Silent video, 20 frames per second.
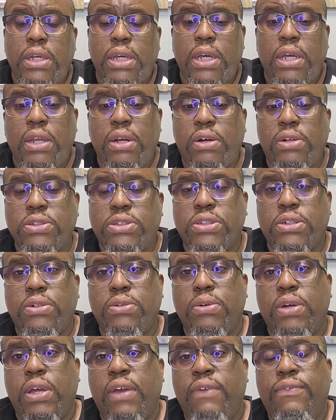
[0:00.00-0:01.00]
And also,
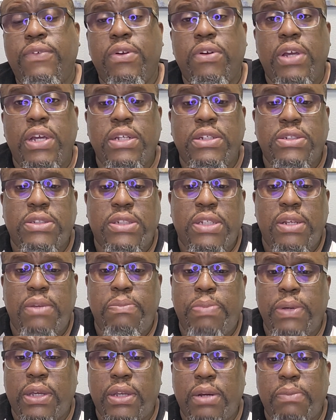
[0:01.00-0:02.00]
if you're interested in
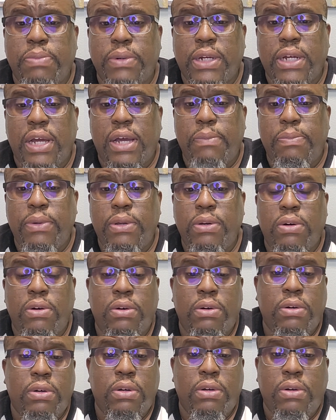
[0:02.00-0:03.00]
picking up a copy
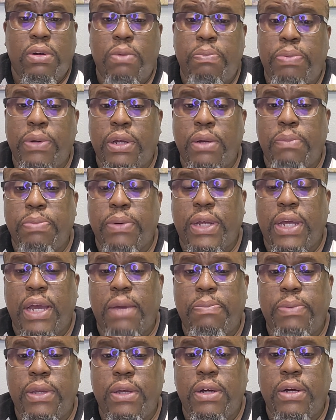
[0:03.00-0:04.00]
or go pick up a
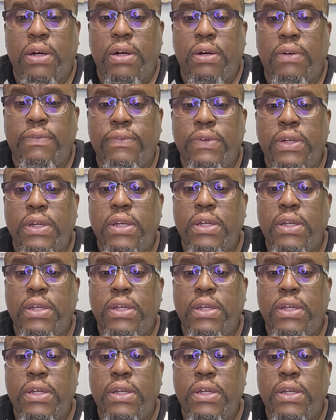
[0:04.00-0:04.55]
copy of